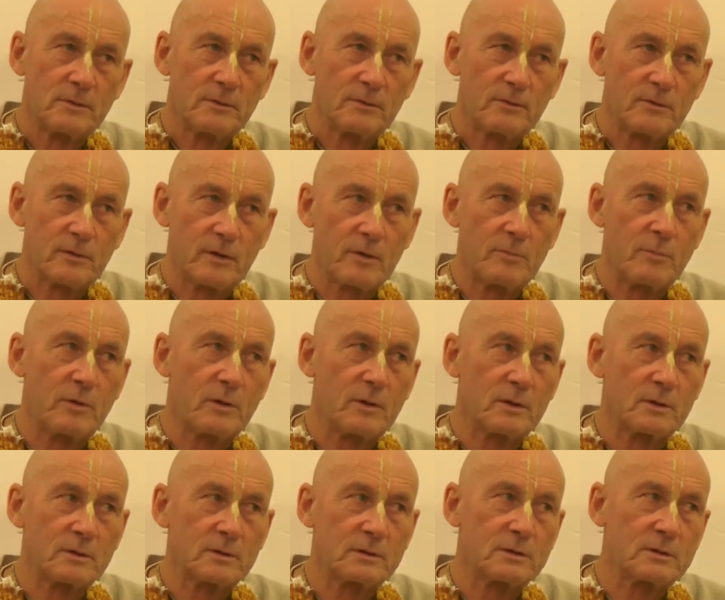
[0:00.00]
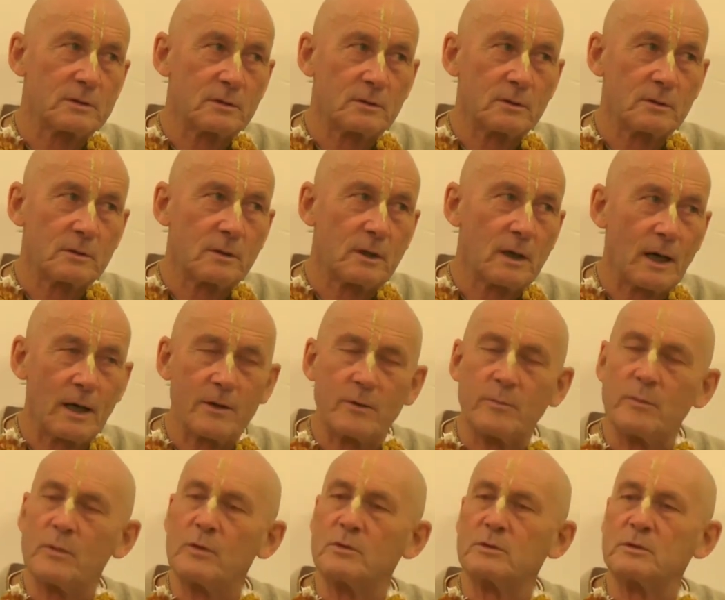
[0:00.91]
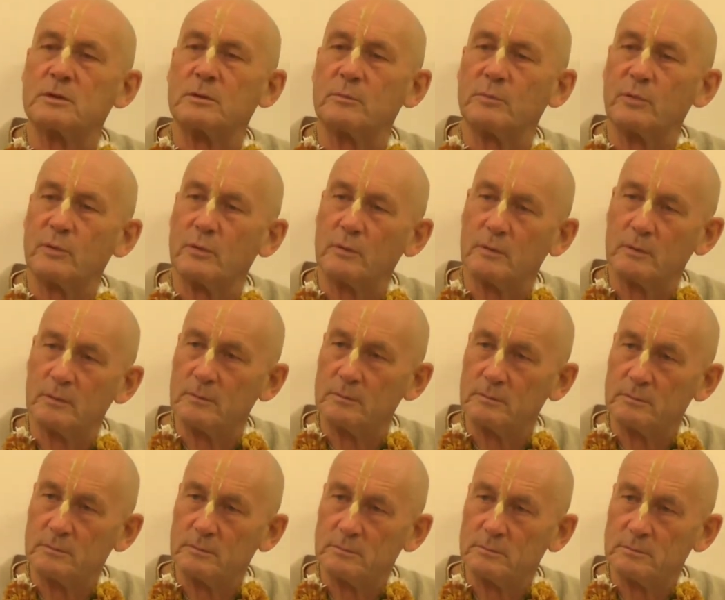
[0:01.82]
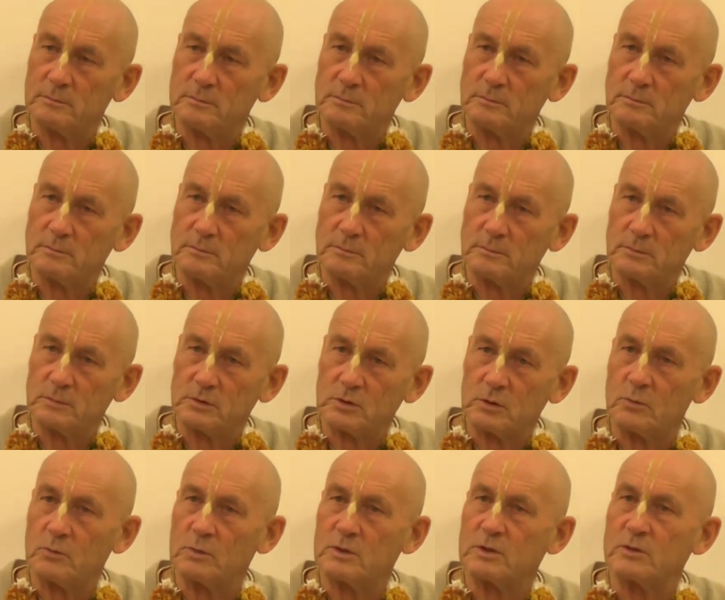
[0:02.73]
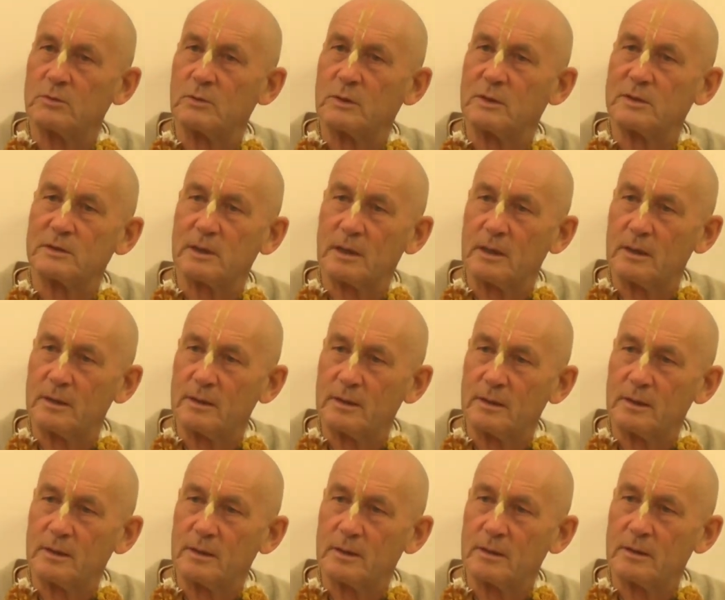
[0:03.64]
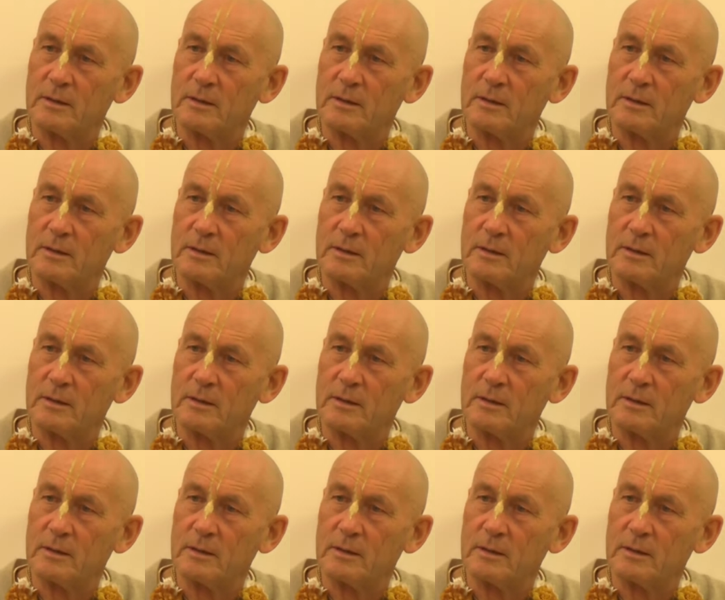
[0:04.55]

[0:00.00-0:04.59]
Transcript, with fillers: 3 books are the most important. So which ones are they, you